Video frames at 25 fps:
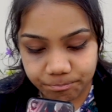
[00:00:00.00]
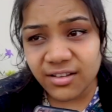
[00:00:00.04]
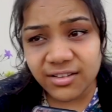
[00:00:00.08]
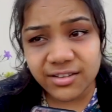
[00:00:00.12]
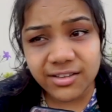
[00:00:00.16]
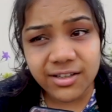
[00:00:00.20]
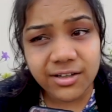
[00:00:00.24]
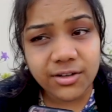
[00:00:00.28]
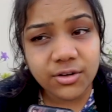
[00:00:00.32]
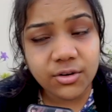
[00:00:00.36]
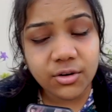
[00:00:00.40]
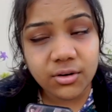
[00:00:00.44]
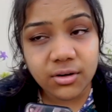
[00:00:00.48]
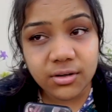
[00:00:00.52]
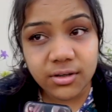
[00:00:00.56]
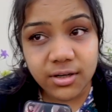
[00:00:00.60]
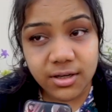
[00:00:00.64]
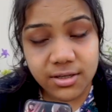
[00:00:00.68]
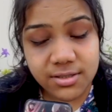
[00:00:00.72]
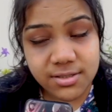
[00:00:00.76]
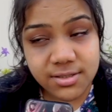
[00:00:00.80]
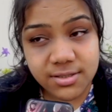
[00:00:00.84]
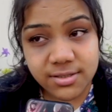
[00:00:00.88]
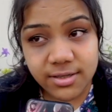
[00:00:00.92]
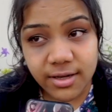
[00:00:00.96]
the
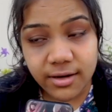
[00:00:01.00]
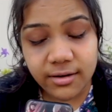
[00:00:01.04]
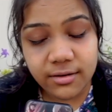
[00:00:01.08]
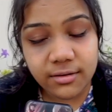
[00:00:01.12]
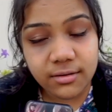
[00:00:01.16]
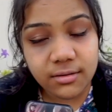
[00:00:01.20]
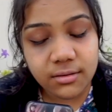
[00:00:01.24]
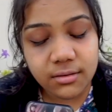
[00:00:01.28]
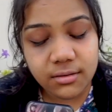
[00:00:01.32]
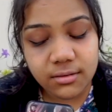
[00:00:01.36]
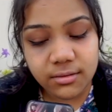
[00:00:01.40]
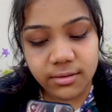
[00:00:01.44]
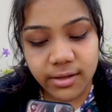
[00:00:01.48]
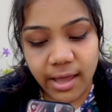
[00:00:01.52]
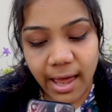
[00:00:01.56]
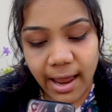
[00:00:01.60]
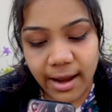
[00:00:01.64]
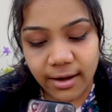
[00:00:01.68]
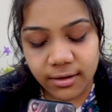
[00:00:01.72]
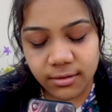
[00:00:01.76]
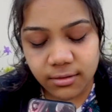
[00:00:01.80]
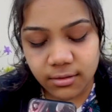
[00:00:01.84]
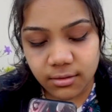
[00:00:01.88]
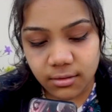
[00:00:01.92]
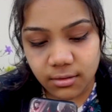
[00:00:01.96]
doctor said
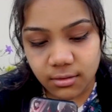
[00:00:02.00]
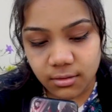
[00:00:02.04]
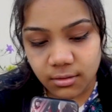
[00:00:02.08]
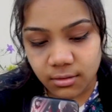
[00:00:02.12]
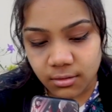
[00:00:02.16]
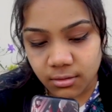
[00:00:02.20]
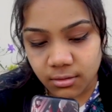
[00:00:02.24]
that